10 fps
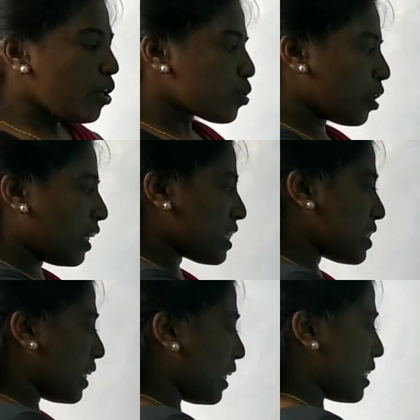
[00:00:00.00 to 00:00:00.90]
So let us
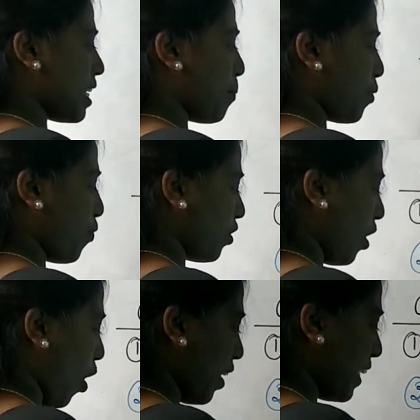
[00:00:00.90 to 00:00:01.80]
take the example for
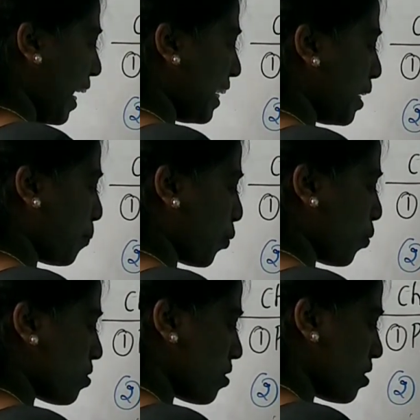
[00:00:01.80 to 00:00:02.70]
the organic
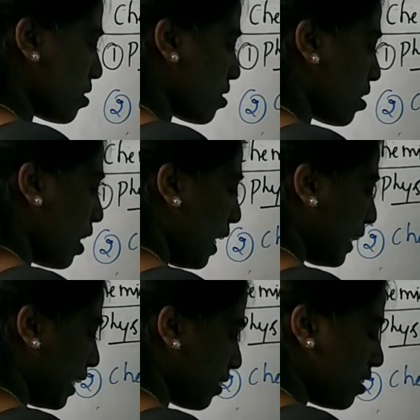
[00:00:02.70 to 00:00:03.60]
process, that